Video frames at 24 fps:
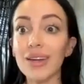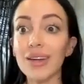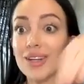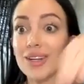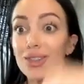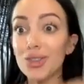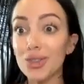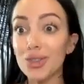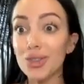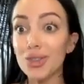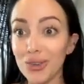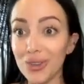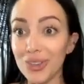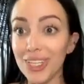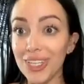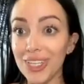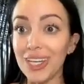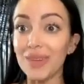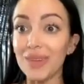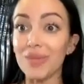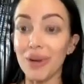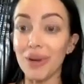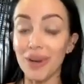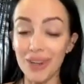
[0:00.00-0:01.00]

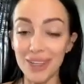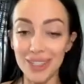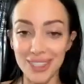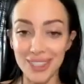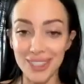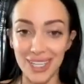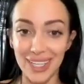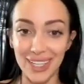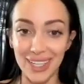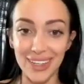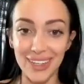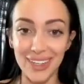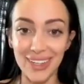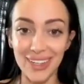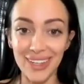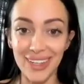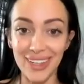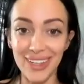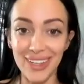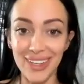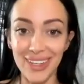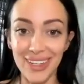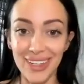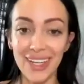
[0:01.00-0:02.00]
controlling person.
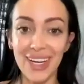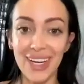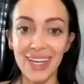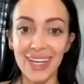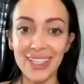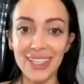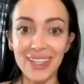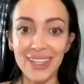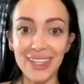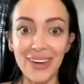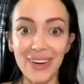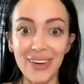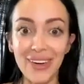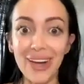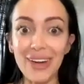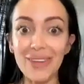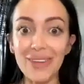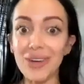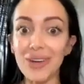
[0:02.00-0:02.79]
I